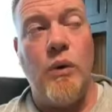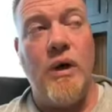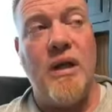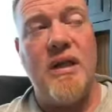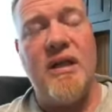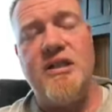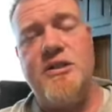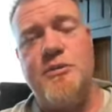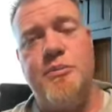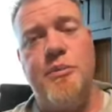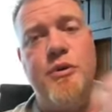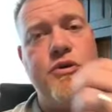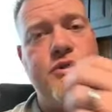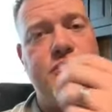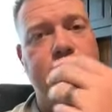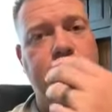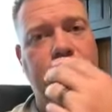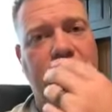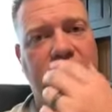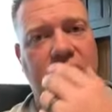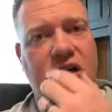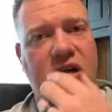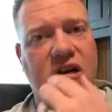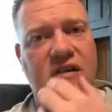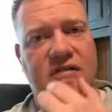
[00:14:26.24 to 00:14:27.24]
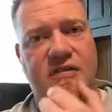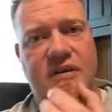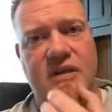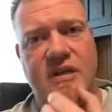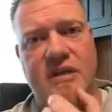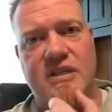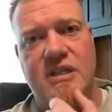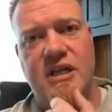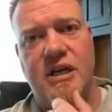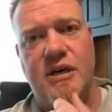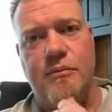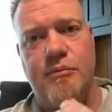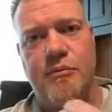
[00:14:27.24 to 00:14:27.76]
Well, it's boosted my
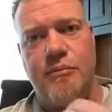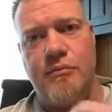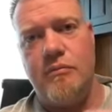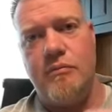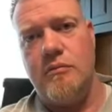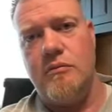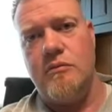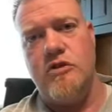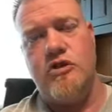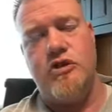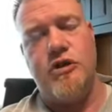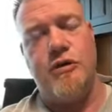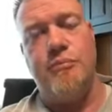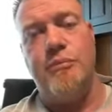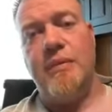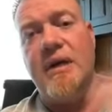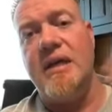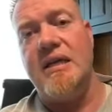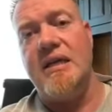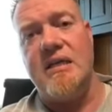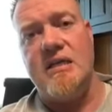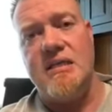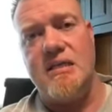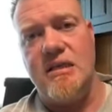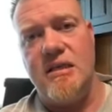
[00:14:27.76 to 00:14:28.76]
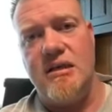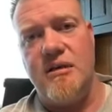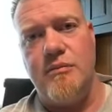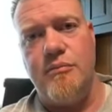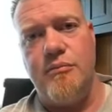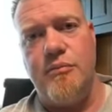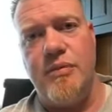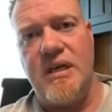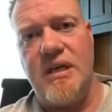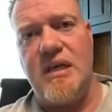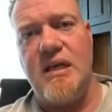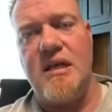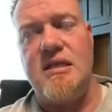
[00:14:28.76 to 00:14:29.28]
confidence up tremendously
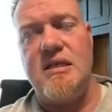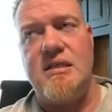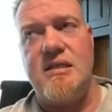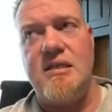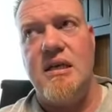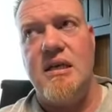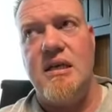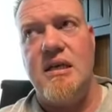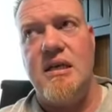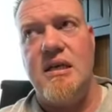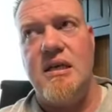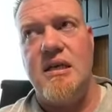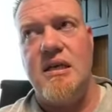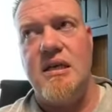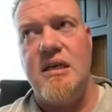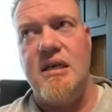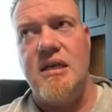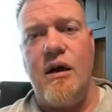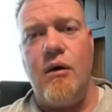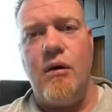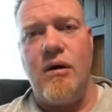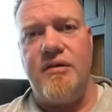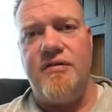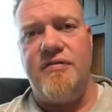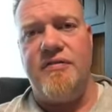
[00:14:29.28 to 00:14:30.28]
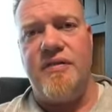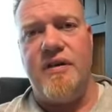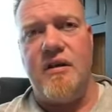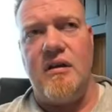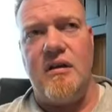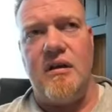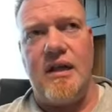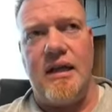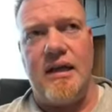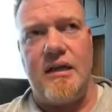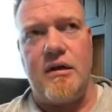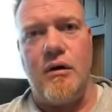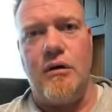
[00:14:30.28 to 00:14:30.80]
because now I
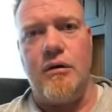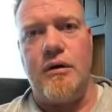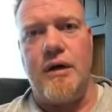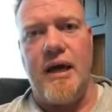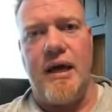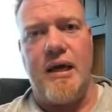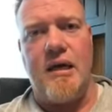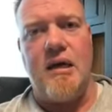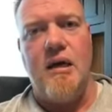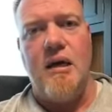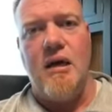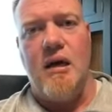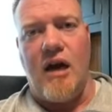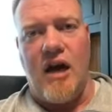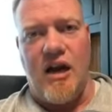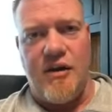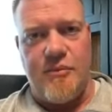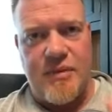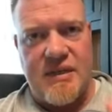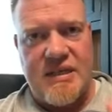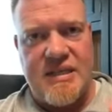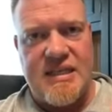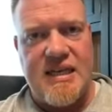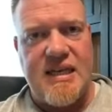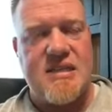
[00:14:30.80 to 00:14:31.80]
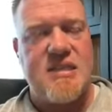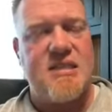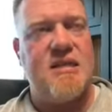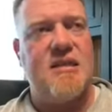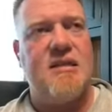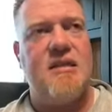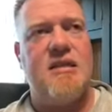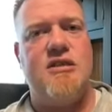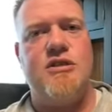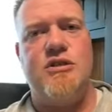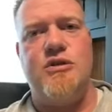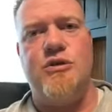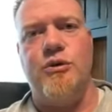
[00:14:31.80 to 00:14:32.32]
feel like, okay, I've been
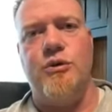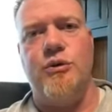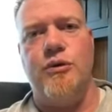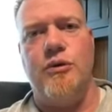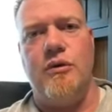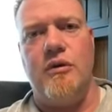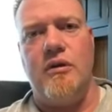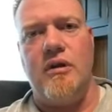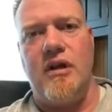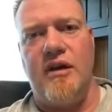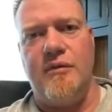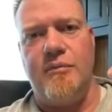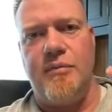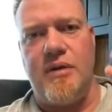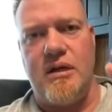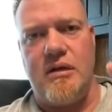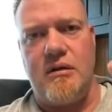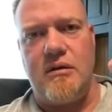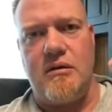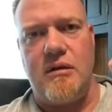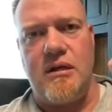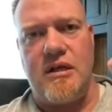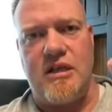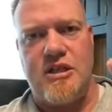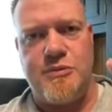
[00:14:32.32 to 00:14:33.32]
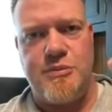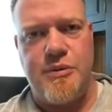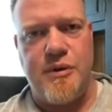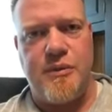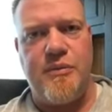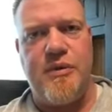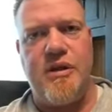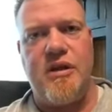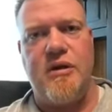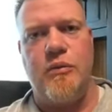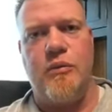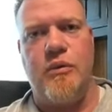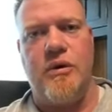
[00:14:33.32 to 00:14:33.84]
testing this tool, I've been
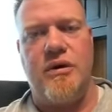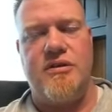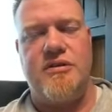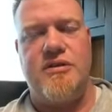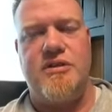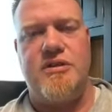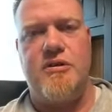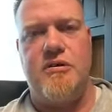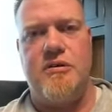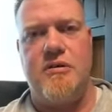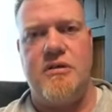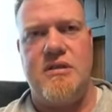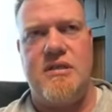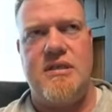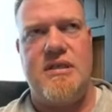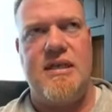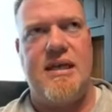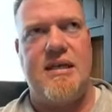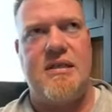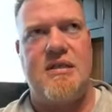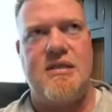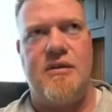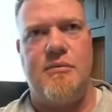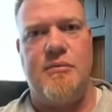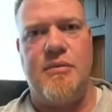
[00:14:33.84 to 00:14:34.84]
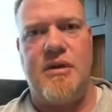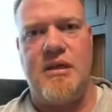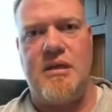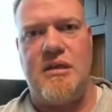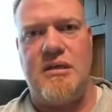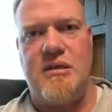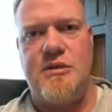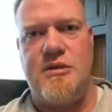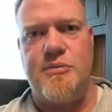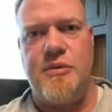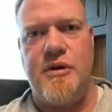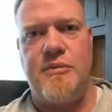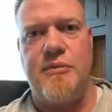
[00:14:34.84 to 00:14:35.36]
experimenting with certain sets, I've been
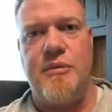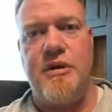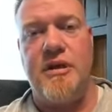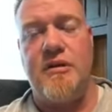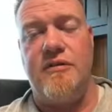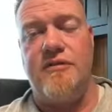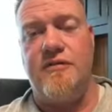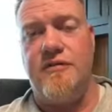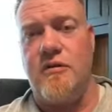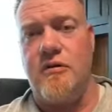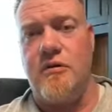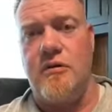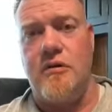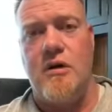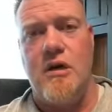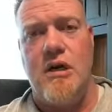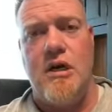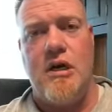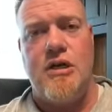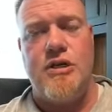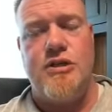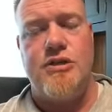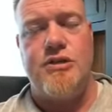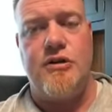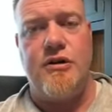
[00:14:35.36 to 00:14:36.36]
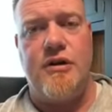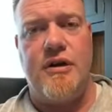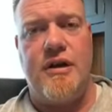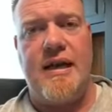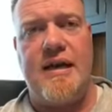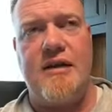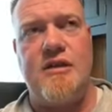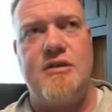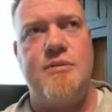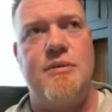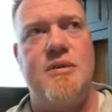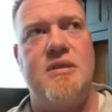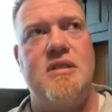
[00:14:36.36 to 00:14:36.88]
experimenting for certain
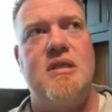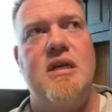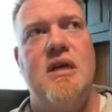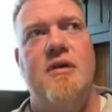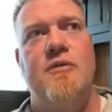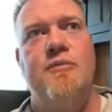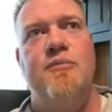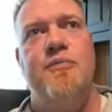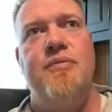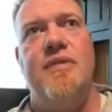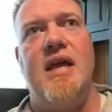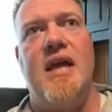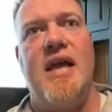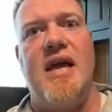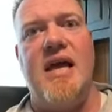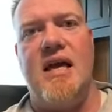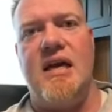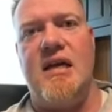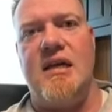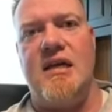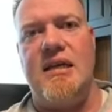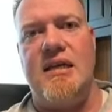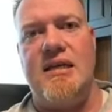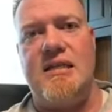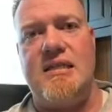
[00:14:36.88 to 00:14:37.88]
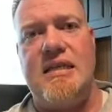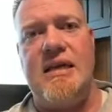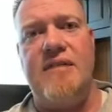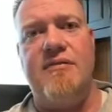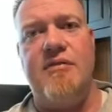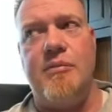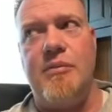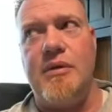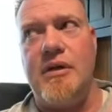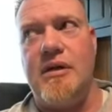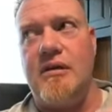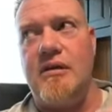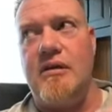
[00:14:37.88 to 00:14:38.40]
announcements, and it's
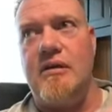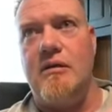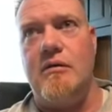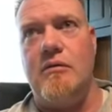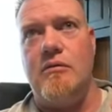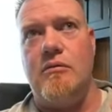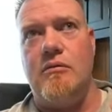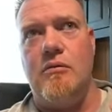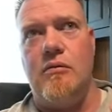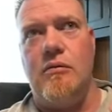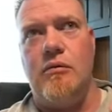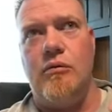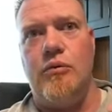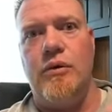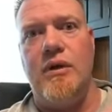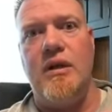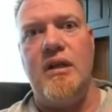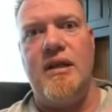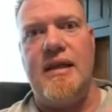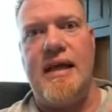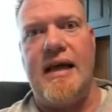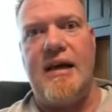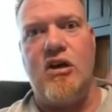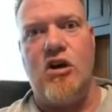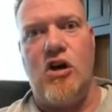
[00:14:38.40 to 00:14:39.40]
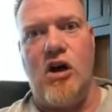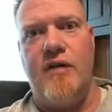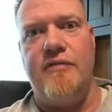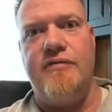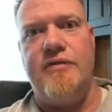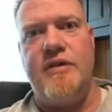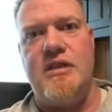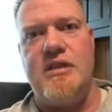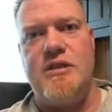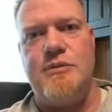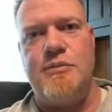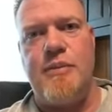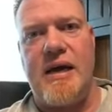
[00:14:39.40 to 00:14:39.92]
given me really that
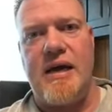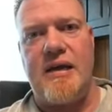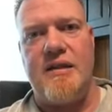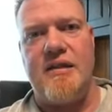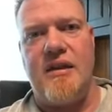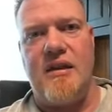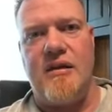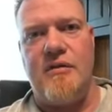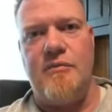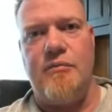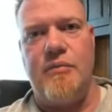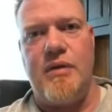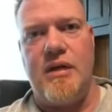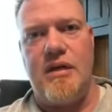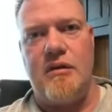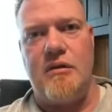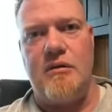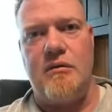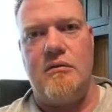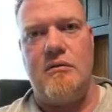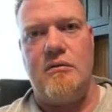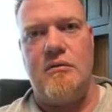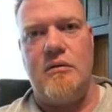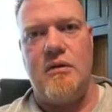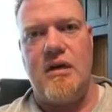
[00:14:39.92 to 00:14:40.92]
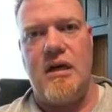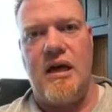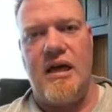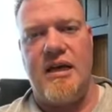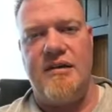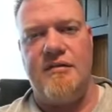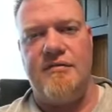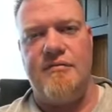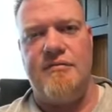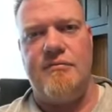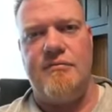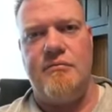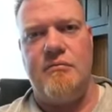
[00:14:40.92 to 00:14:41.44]
confidence back that I've been
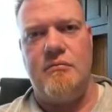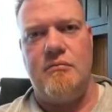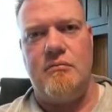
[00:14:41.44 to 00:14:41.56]
kind of,